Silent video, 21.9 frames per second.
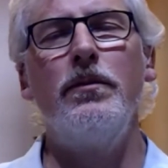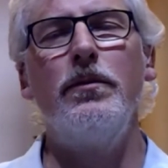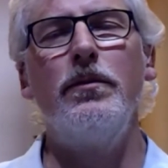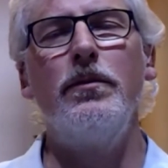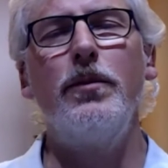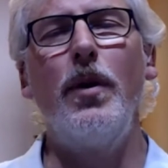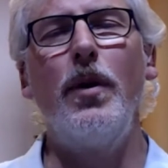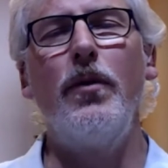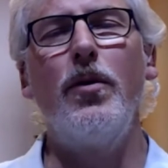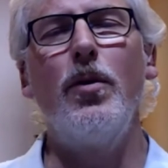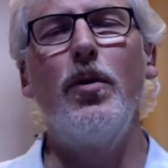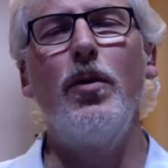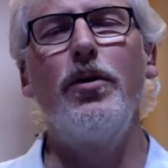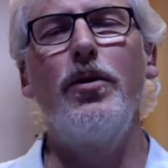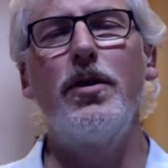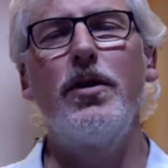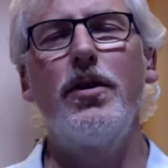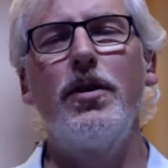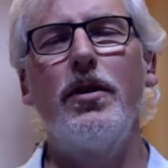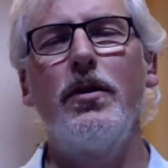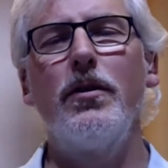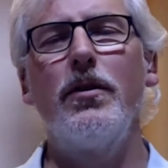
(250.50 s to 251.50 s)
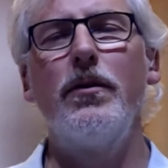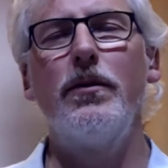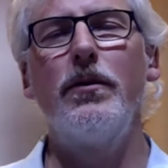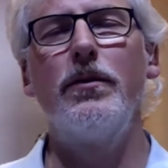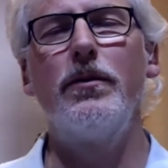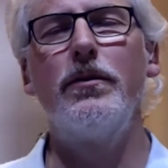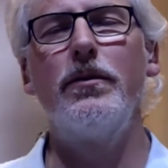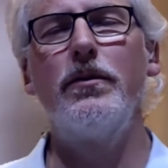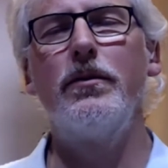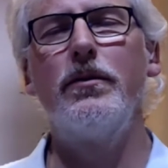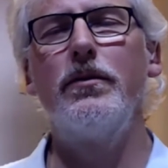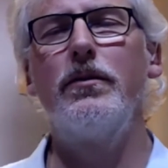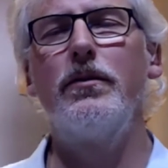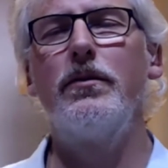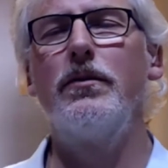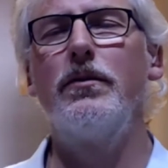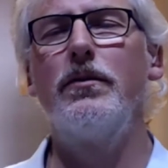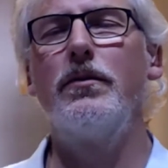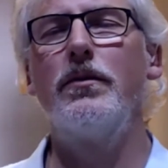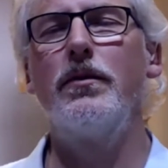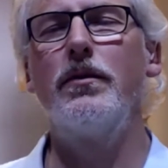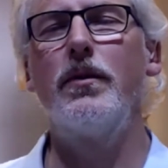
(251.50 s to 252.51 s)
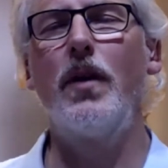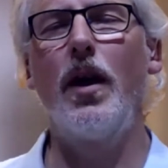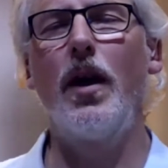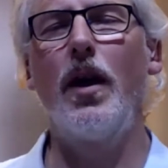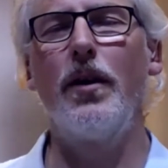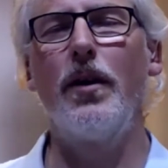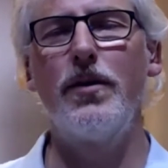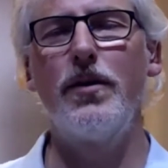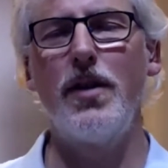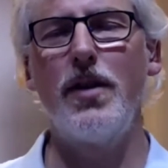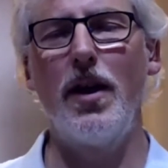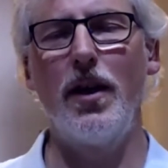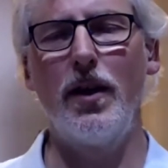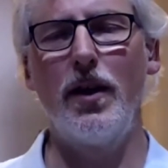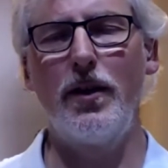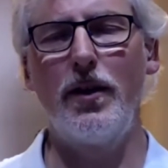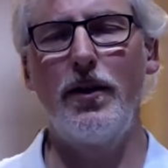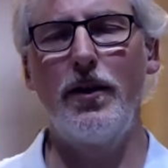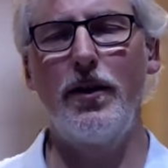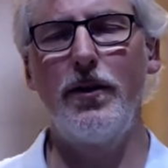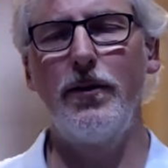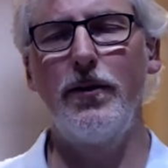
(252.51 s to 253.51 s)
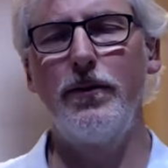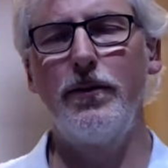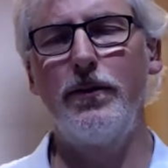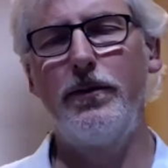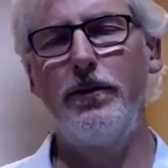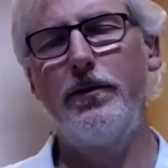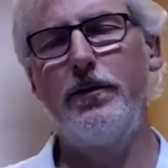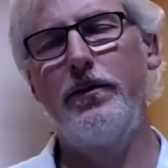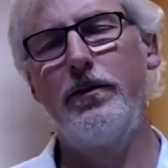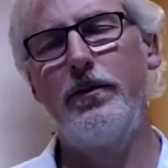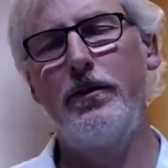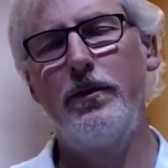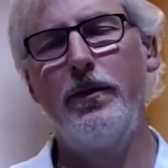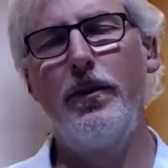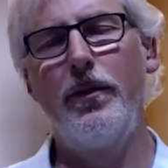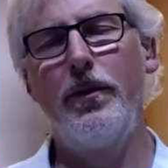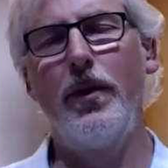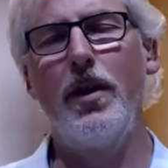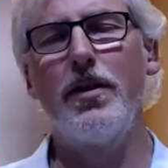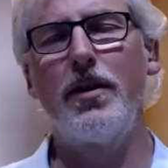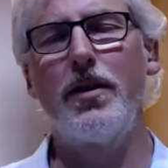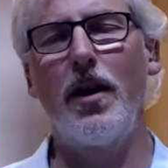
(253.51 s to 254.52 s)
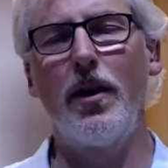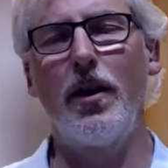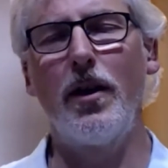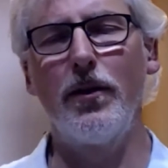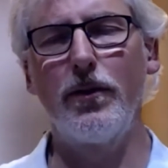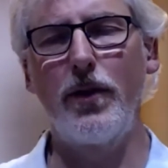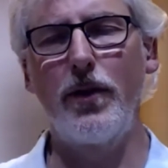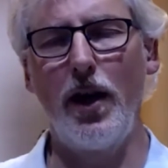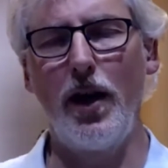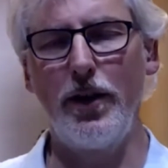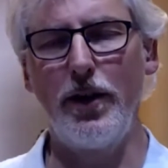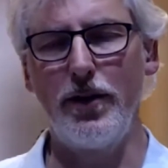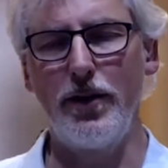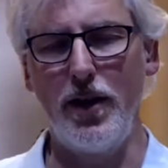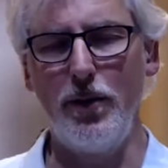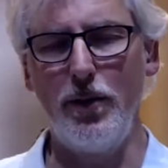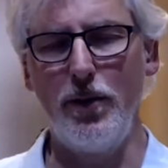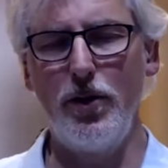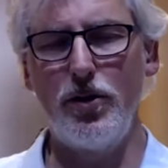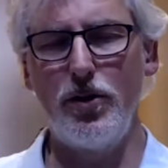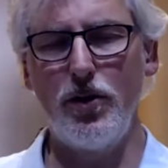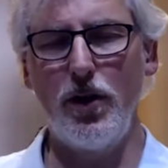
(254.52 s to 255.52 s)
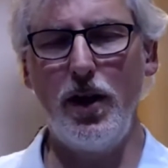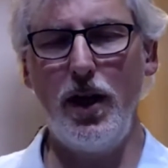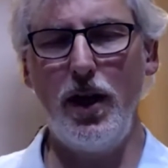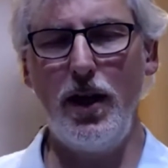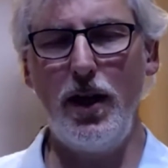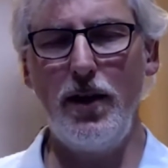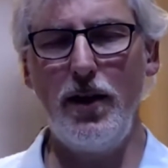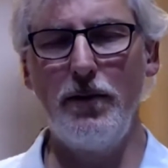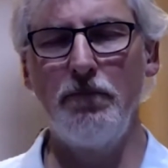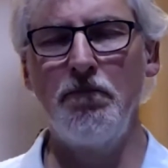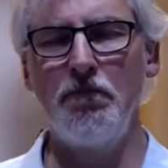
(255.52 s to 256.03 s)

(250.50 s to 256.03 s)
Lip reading: If you want to kind of take this kind of guided imagery,